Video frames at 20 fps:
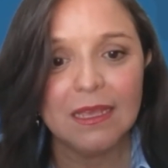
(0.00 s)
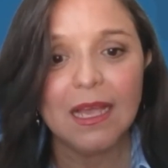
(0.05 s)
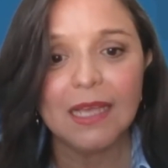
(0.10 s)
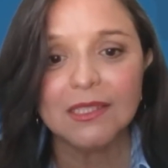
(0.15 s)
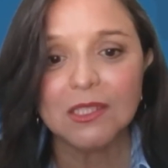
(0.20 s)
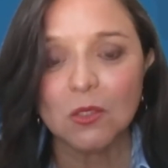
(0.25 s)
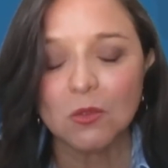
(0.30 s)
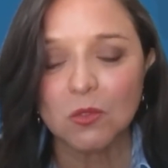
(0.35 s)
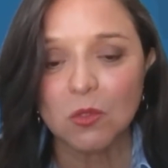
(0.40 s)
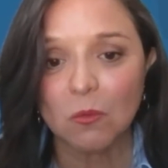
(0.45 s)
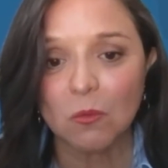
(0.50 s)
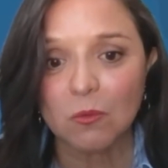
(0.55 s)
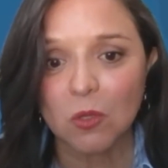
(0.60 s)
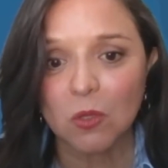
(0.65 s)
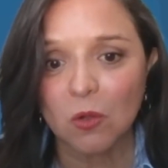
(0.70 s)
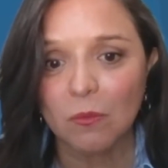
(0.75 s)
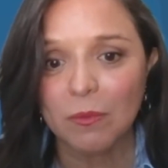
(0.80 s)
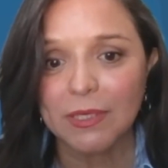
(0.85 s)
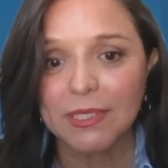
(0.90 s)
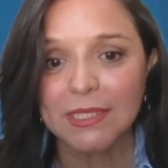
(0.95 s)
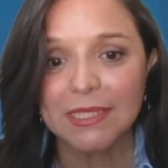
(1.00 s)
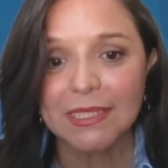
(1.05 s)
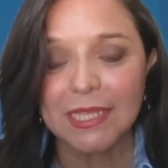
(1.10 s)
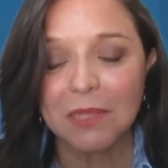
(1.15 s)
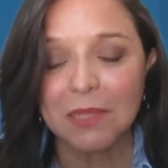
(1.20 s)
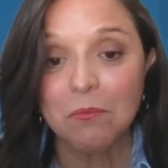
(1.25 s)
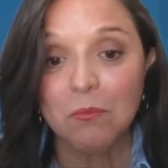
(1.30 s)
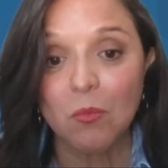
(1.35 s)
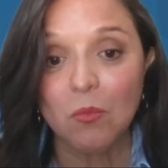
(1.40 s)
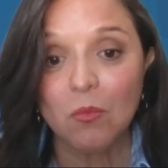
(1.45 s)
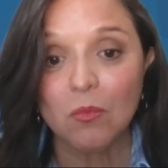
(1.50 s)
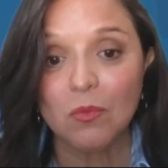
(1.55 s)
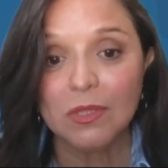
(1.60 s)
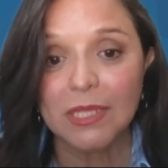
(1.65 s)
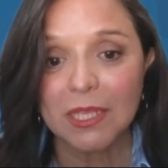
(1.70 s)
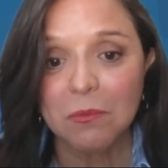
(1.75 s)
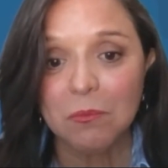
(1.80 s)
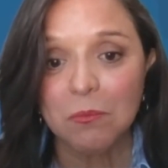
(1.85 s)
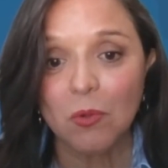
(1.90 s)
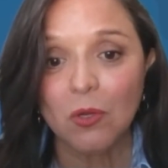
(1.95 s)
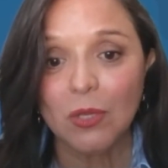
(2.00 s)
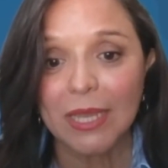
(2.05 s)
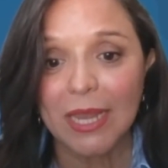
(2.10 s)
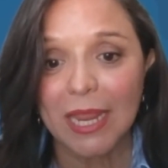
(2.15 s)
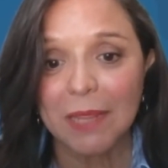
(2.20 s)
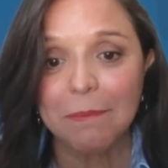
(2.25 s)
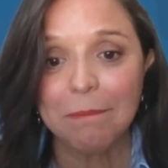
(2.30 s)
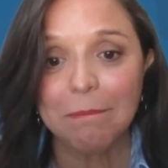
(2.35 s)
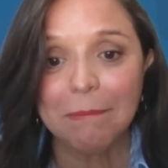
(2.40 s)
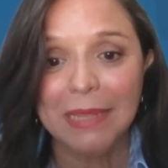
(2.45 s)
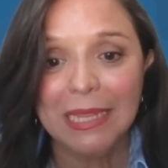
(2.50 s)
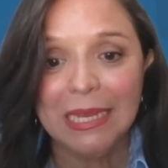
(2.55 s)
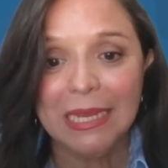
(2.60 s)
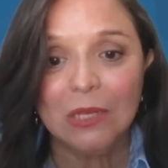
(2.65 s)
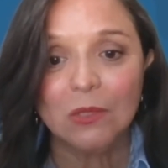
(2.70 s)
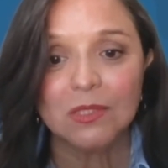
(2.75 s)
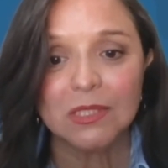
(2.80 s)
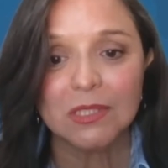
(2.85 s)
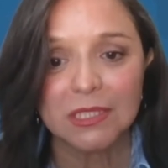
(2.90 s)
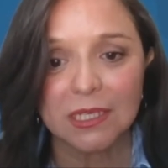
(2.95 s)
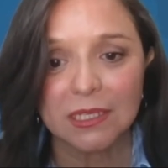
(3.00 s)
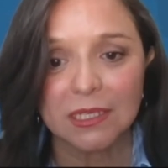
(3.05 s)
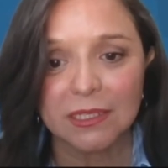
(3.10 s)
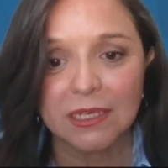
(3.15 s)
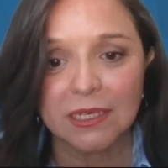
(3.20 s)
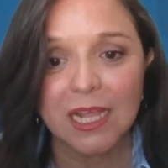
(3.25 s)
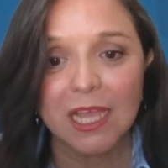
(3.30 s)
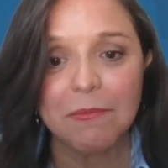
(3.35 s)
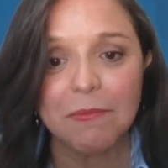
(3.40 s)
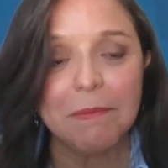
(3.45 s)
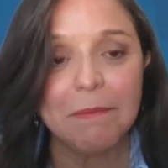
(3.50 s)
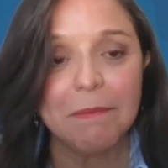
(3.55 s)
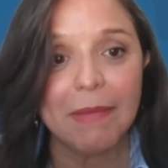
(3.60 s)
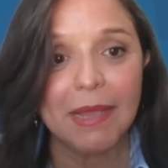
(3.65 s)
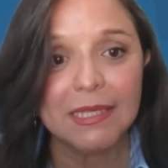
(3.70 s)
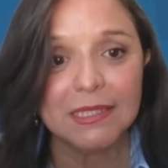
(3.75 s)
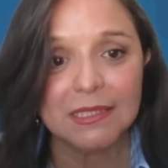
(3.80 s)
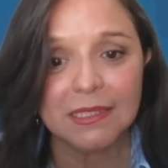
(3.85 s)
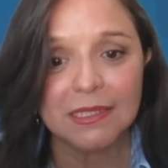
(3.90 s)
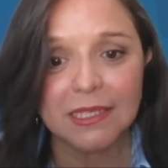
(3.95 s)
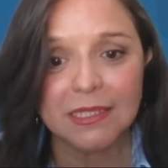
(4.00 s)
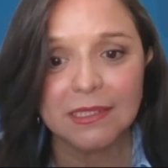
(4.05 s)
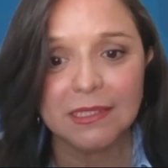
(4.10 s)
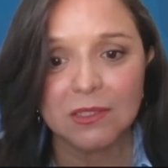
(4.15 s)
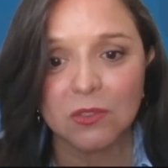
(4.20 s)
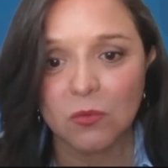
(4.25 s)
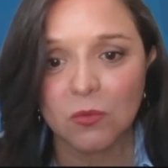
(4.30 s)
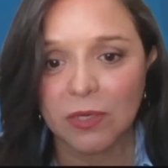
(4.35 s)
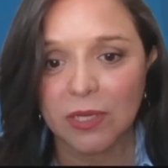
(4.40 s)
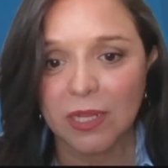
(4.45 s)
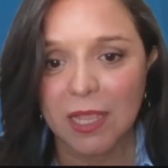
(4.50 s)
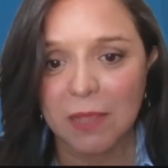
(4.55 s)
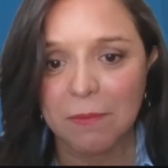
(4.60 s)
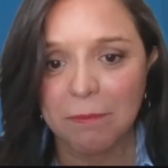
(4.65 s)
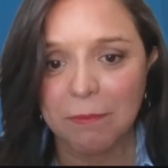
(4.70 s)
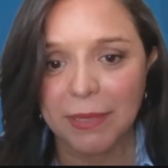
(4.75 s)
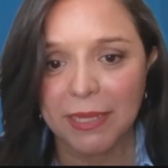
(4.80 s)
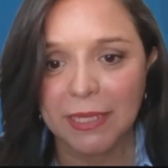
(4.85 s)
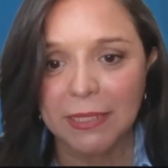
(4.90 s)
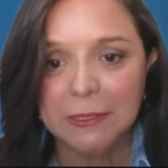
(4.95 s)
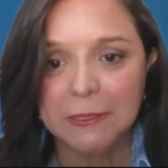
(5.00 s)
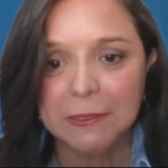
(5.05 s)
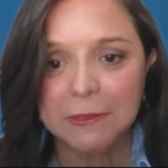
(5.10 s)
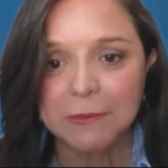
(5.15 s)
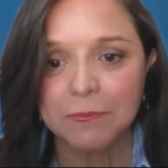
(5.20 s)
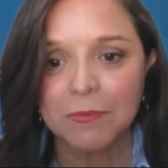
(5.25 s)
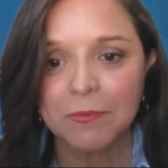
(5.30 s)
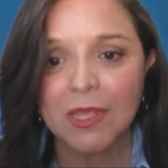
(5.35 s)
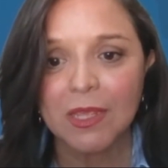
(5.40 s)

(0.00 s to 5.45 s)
As of October, 10.9 million children have been vaccinated during campaigns,